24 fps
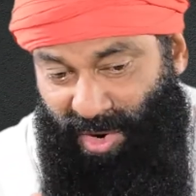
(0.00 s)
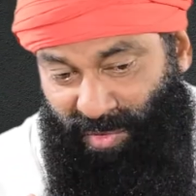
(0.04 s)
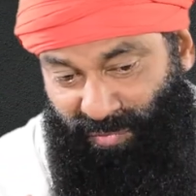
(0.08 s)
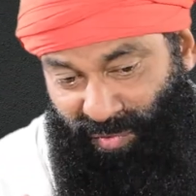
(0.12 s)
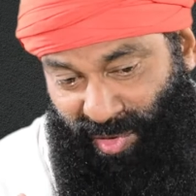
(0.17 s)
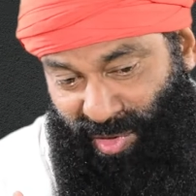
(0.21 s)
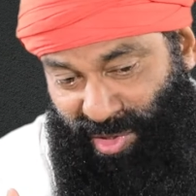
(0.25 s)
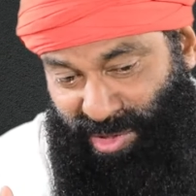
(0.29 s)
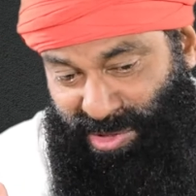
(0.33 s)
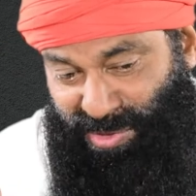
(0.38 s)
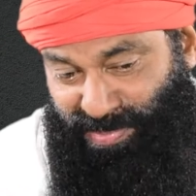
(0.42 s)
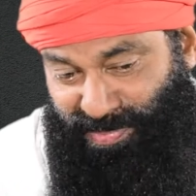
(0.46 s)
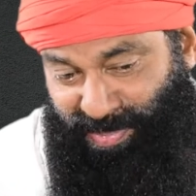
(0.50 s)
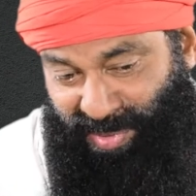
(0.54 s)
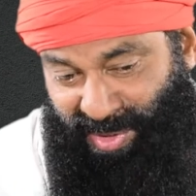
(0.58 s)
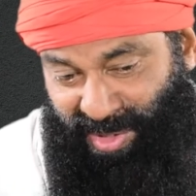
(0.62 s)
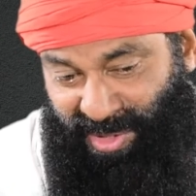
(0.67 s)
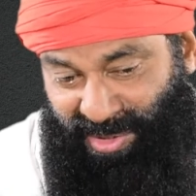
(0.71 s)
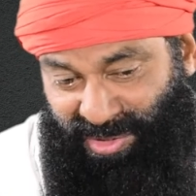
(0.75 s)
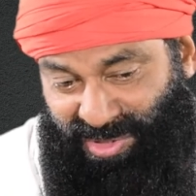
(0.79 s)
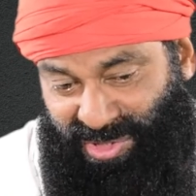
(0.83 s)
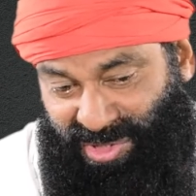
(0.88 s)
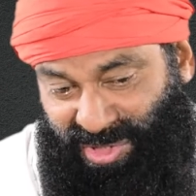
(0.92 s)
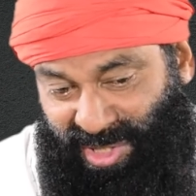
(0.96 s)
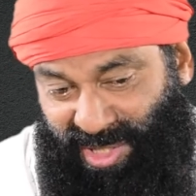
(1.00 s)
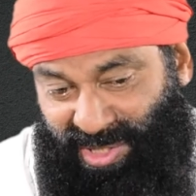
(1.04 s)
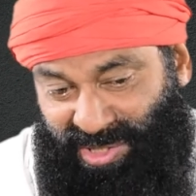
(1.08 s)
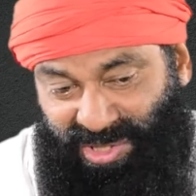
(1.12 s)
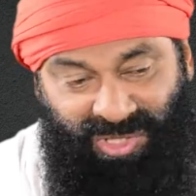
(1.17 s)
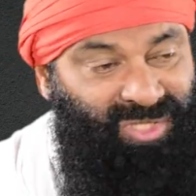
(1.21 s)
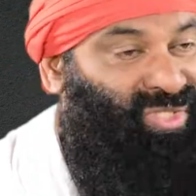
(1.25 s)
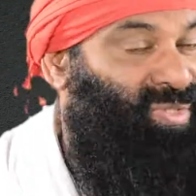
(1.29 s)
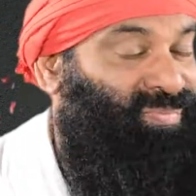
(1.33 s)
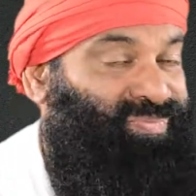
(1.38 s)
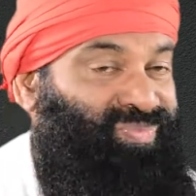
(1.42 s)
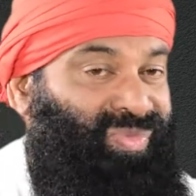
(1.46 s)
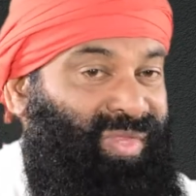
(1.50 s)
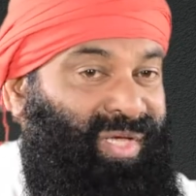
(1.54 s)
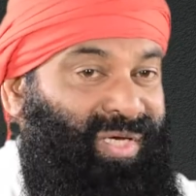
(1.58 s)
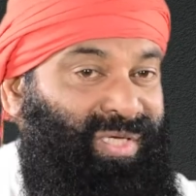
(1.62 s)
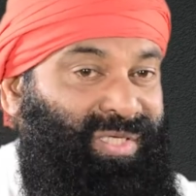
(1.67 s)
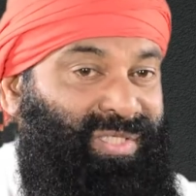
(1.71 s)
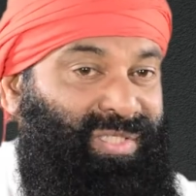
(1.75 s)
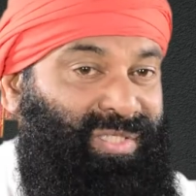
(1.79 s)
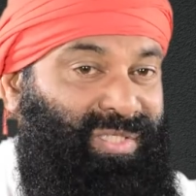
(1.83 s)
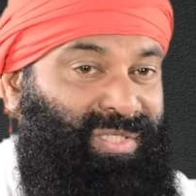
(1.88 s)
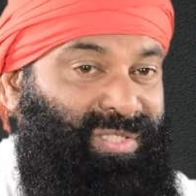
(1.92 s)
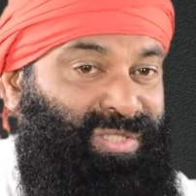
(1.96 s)
When your spirit stinks,
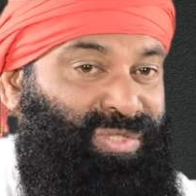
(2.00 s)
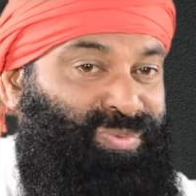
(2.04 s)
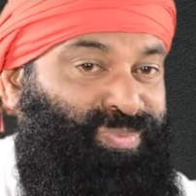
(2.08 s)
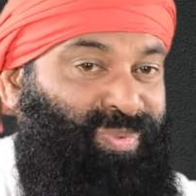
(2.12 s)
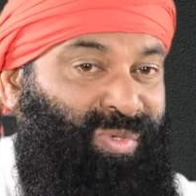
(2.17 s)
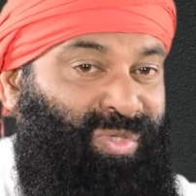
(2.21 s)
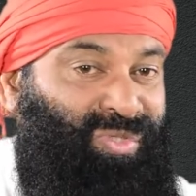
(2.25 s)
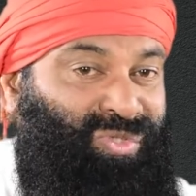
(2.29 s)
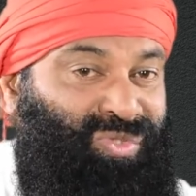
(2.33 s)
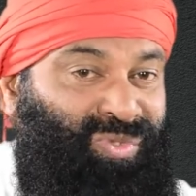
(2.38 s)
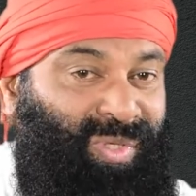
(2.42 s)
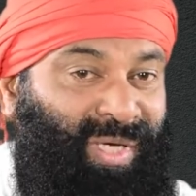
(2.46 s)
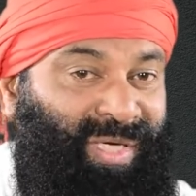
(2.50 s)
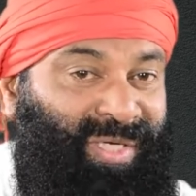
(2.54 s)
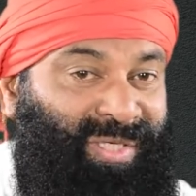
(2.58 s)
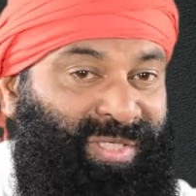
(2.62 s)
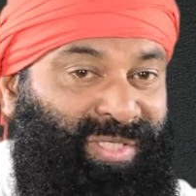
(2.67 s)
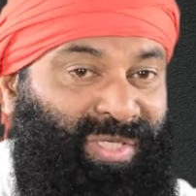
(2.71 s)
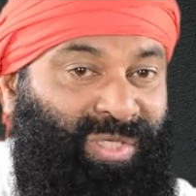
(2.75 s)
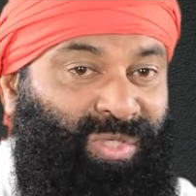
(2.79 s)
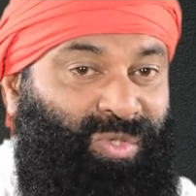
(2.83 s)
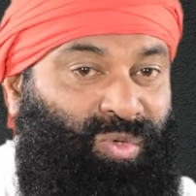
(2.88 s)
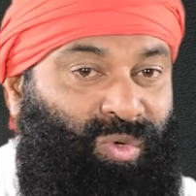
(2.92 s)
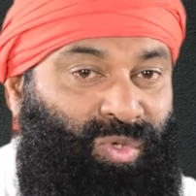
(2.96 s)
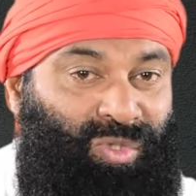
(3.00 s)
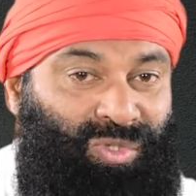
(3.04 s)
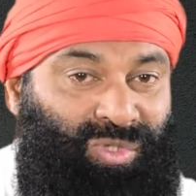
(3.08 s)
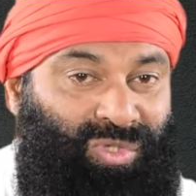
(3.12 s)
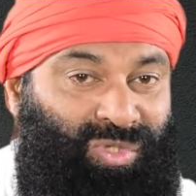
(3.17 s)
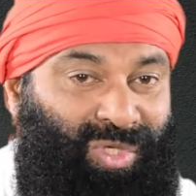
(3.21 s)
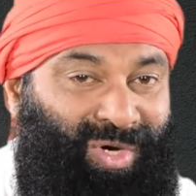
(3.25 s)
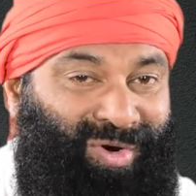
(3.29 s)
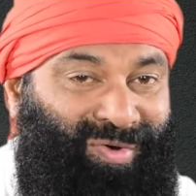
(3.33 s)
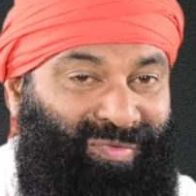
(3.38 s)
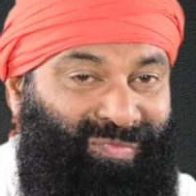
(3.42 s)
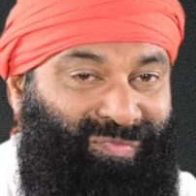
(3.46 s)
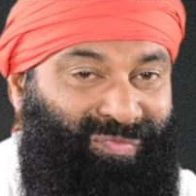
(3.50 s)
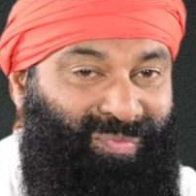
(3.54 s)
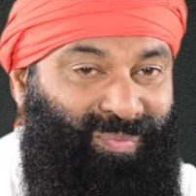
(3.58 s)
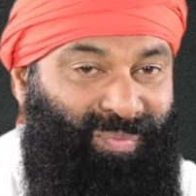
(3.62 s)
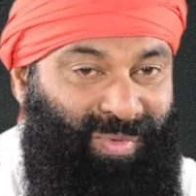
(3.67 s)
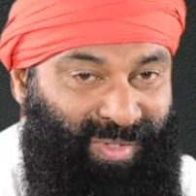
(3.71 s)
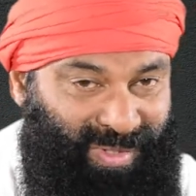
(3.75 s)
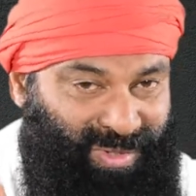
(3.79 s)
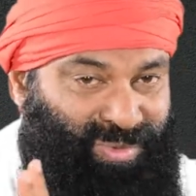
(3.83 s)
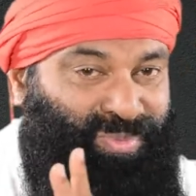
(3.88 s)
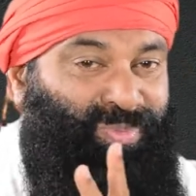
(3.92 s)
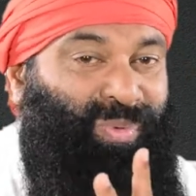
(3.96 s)
spirituality goes off.
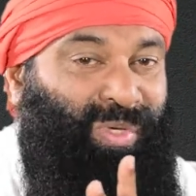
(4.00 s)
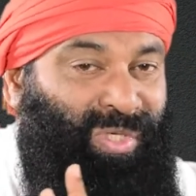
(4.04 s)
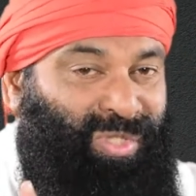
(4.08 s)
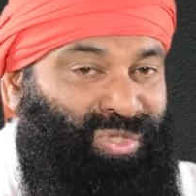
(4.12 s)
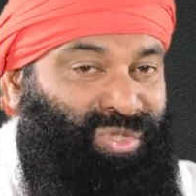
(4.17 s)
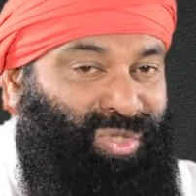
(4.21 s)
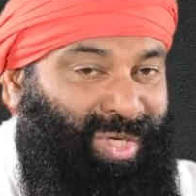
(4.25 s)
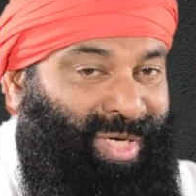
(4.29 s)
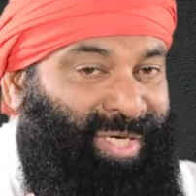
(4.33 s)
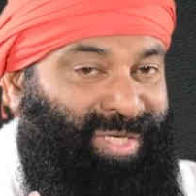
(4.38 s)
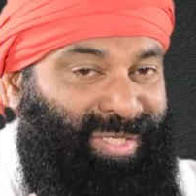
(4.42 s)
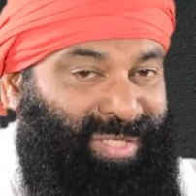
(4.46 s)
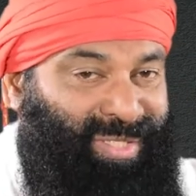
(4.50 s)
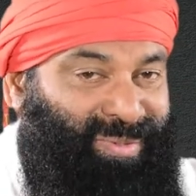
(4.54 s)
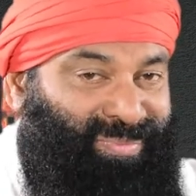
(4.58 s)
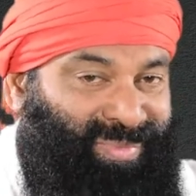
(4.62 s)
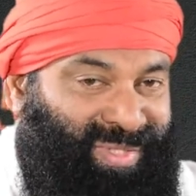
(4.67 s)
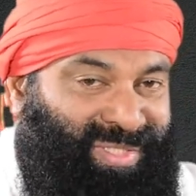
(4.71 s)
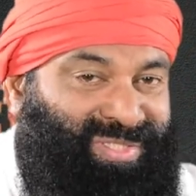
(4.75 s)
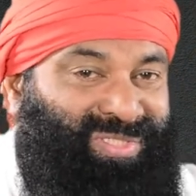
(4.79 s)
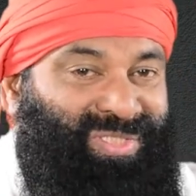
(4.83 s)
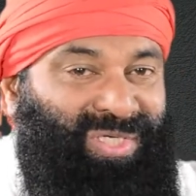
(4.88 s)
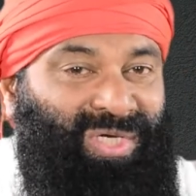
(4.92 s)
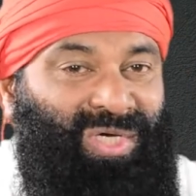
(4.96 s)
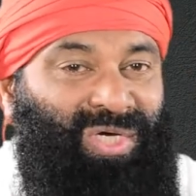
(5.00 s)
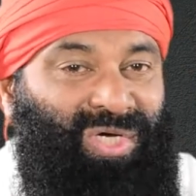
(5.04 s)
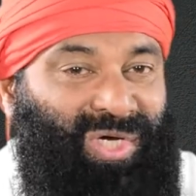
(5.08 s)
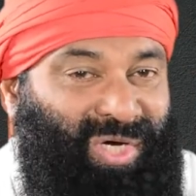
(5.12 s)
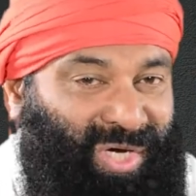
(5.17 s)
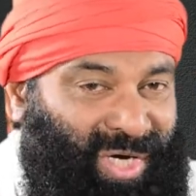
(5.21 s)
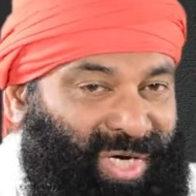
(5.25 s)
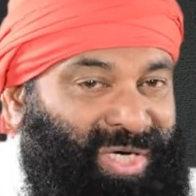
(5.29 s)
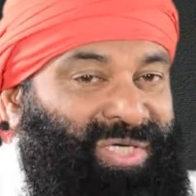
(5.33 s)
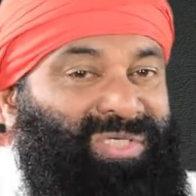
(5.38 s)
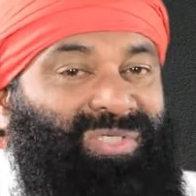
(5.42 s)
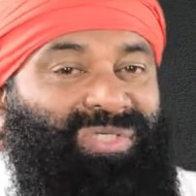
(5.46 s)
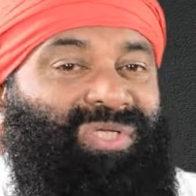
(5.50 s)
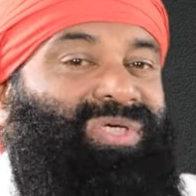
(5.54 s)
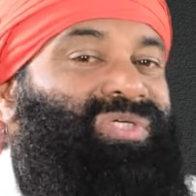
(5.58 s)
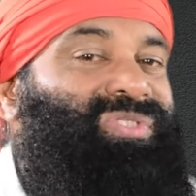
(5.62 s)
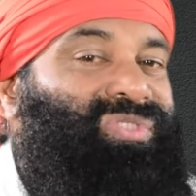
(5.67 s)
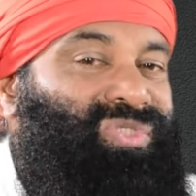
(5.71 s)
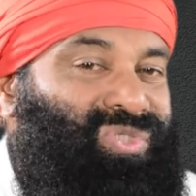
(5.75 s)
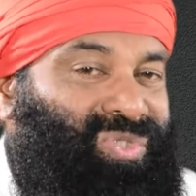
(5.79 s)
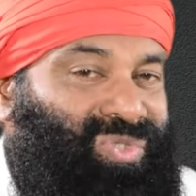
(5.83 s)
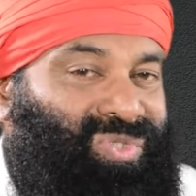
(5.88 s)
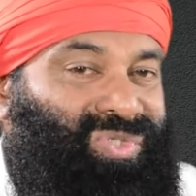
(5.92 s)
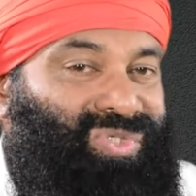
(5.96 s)
When spirituality means
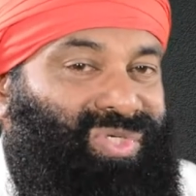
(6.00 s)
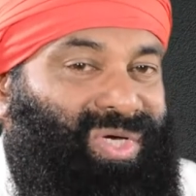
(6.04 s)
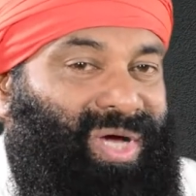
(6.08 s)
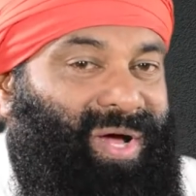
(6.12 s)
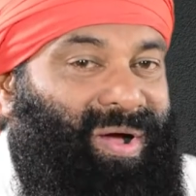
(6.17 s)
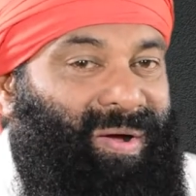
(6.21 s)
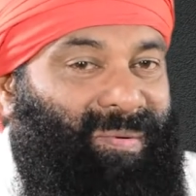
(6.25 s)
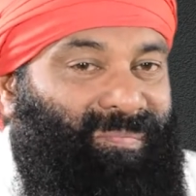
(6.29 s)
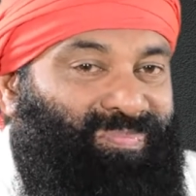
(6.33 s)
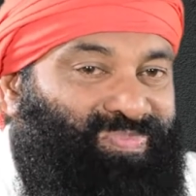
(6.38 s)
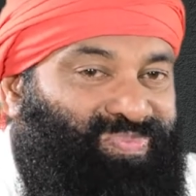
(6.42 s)
connecting to the,